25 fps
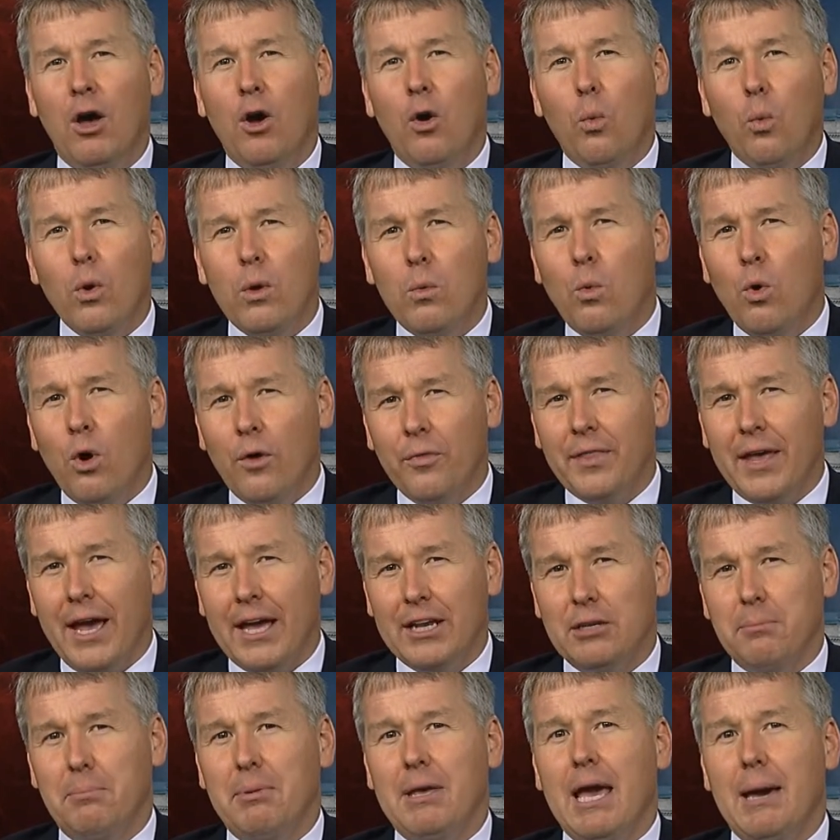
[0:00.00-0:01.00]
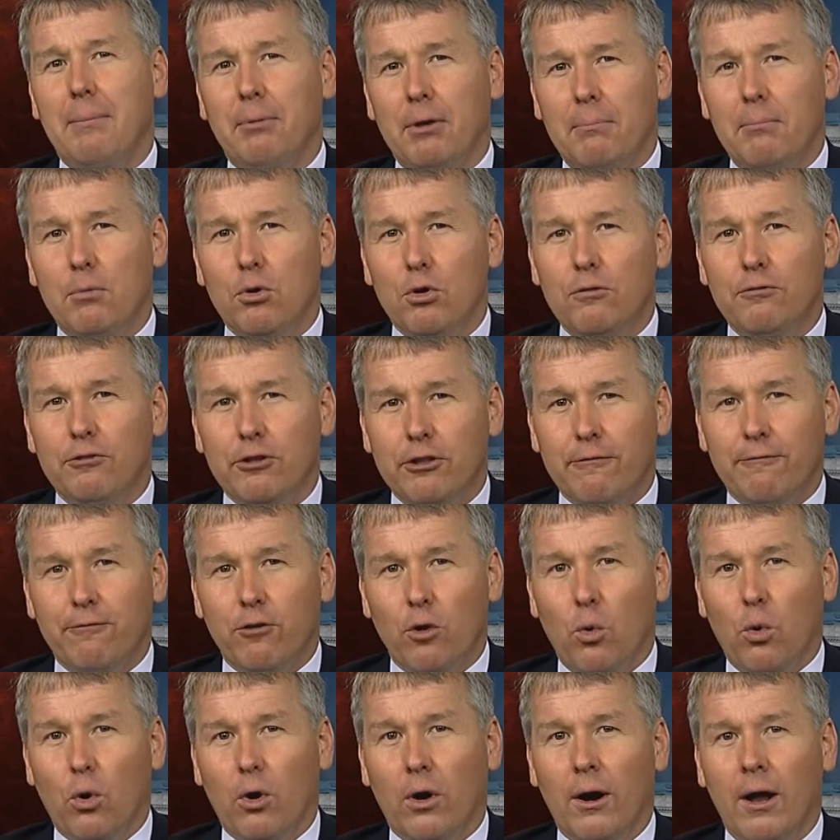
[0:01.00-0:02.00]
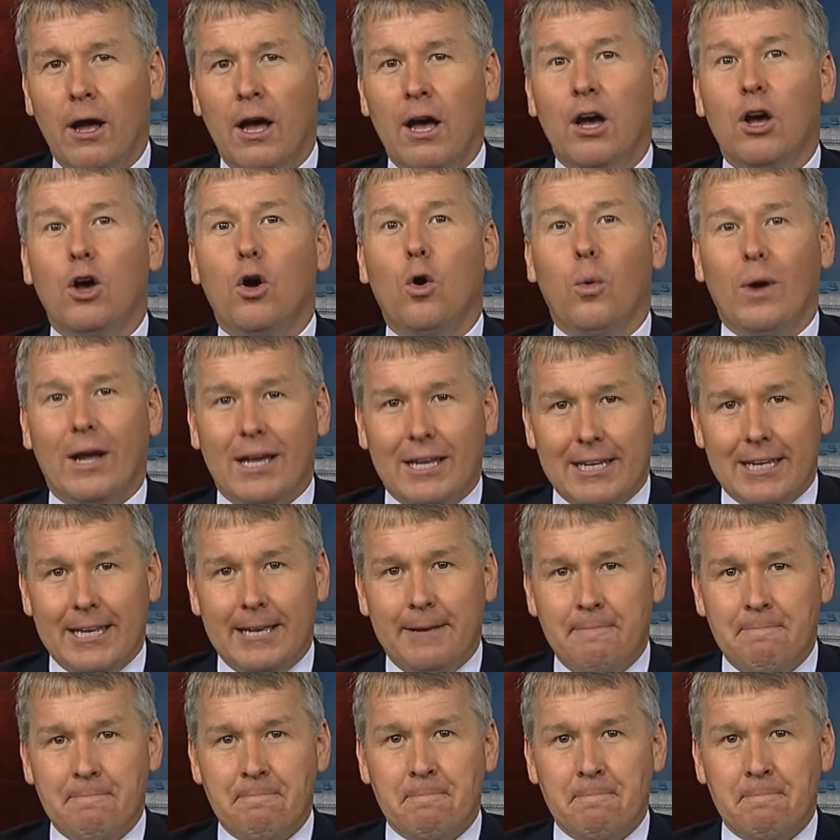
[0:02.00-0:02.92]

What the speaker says: We want that to be able to move to the floor quickly.